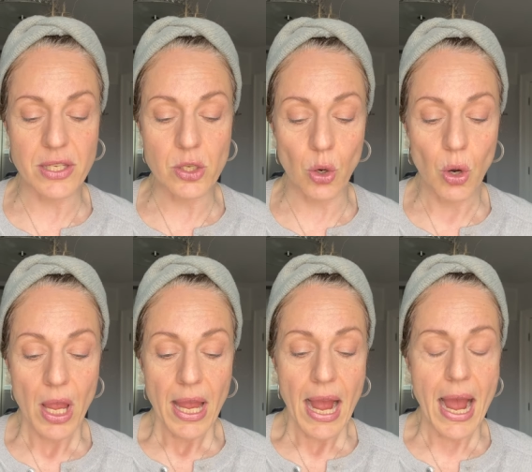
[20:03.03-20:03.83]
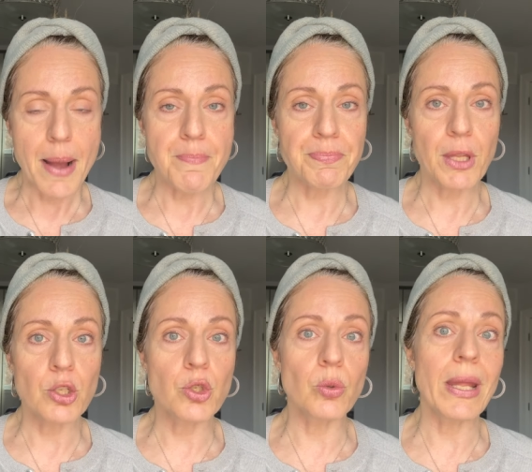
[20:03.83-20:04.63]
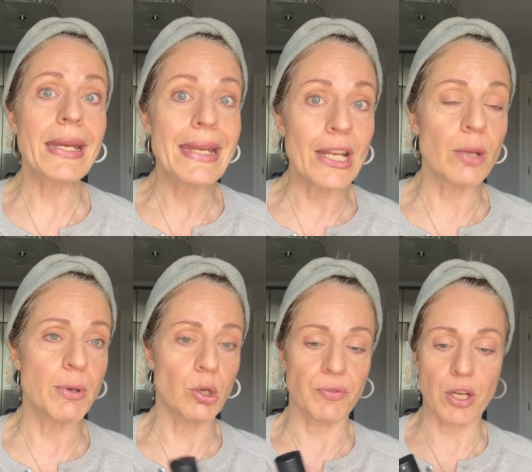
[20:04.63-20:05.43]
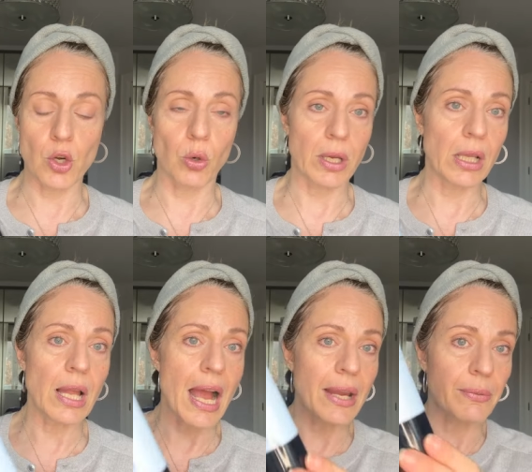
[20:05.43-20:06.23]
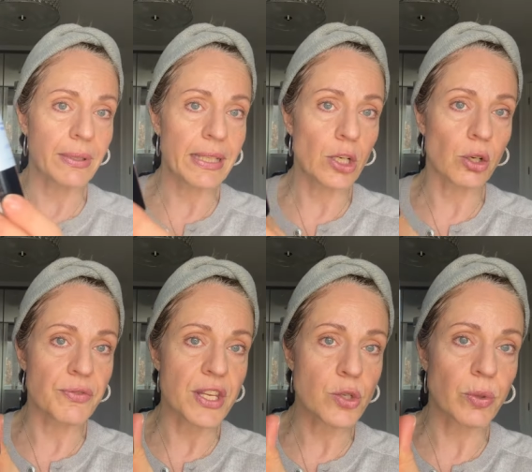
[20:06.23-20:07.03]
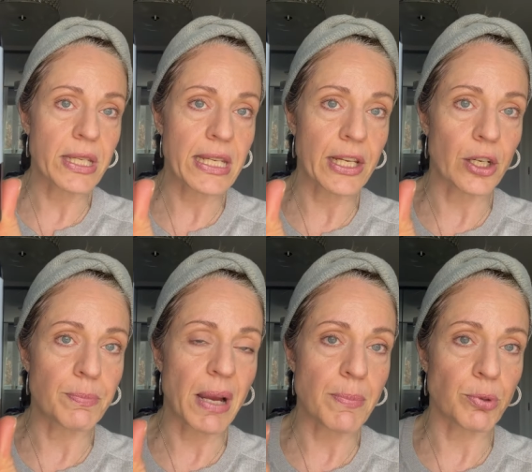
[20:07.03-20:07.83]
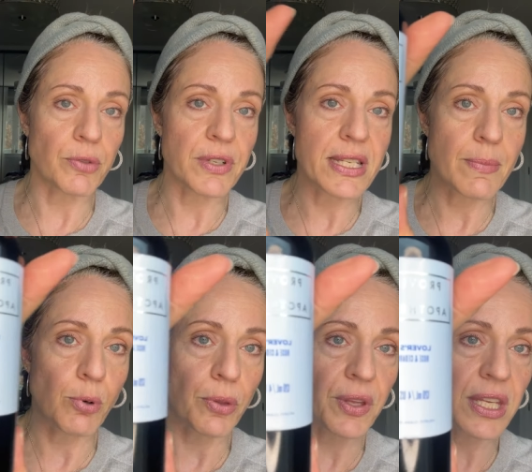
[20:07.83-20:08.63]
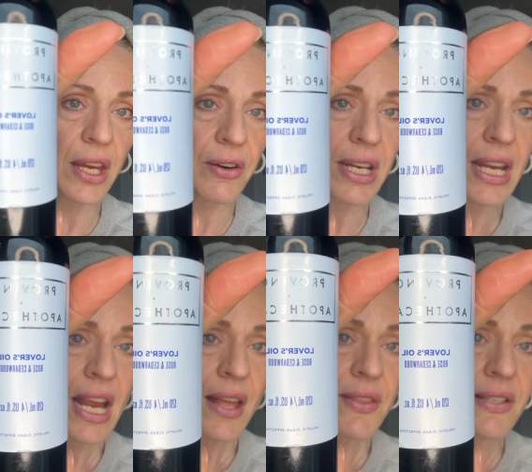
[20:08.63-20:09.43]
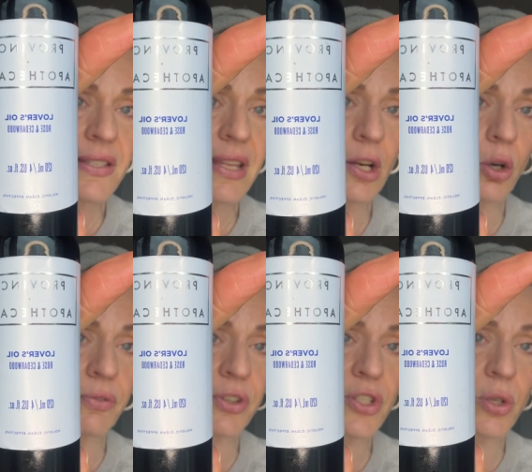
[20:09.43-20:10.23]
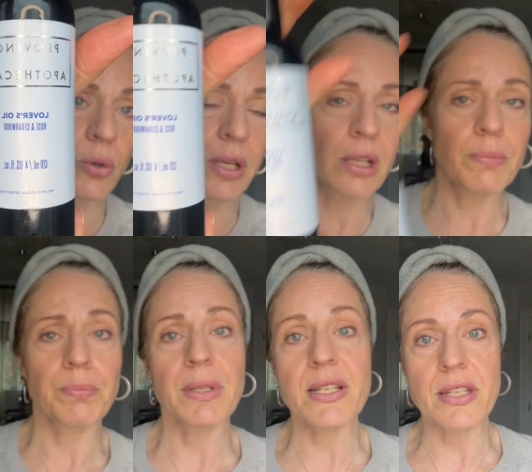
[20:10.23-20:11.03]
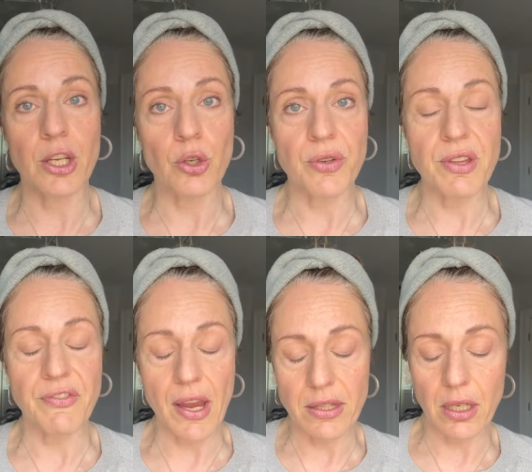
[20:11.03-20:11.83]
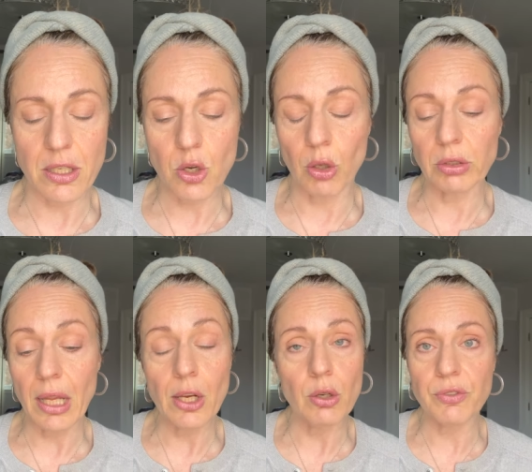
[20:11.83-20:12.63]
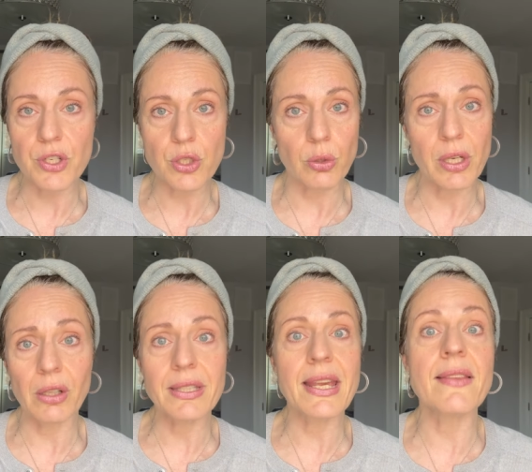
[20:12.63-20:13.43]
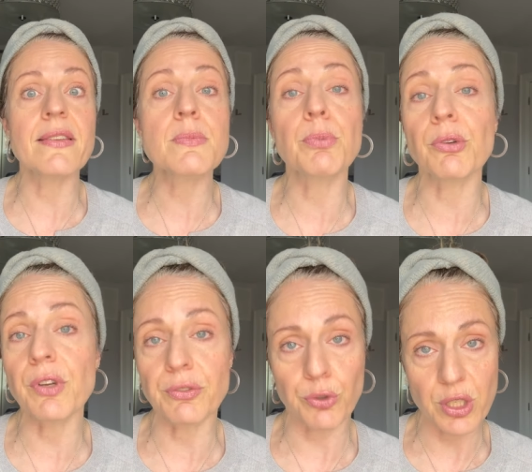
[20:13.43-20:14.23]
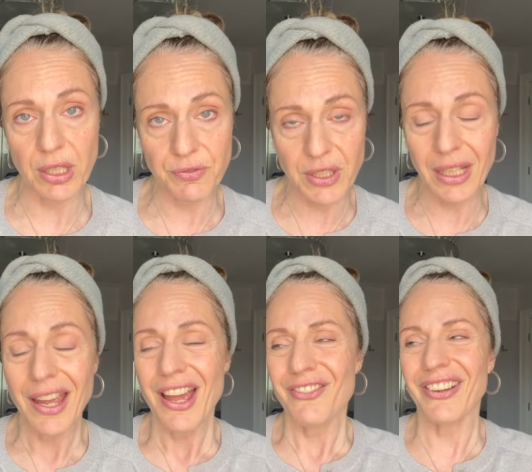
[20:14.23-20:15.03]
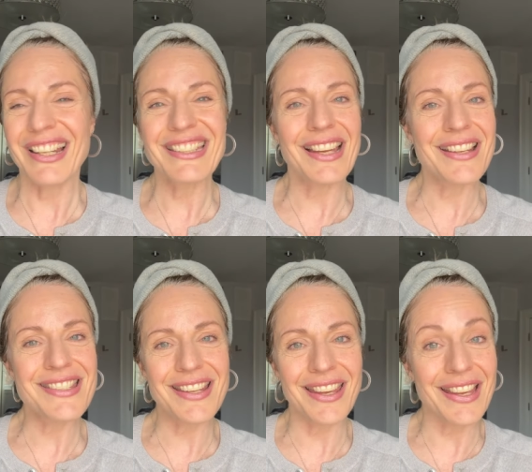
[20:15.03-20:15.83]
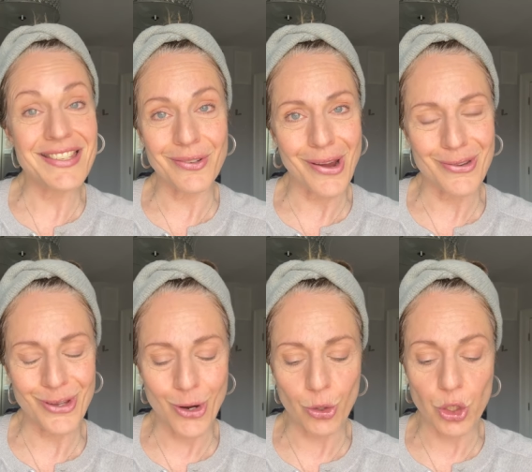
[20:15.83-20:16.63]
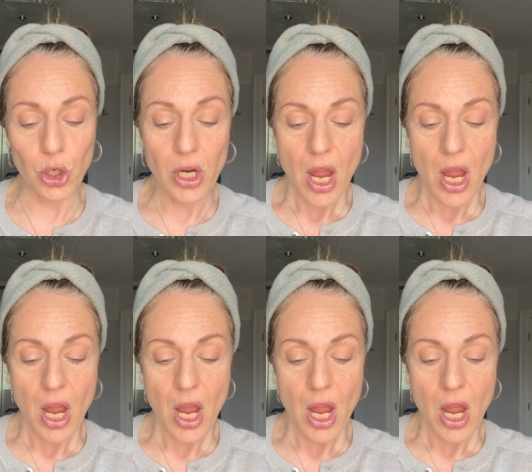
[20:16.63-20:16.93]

So um, do a little bit of an oil. I really love this one here by Province Apothecary. This is the lover's oil. Please ignore the fact that it's called a lover's oil. Yes, it's perfect for gifting. Valentine's Day is around the corner.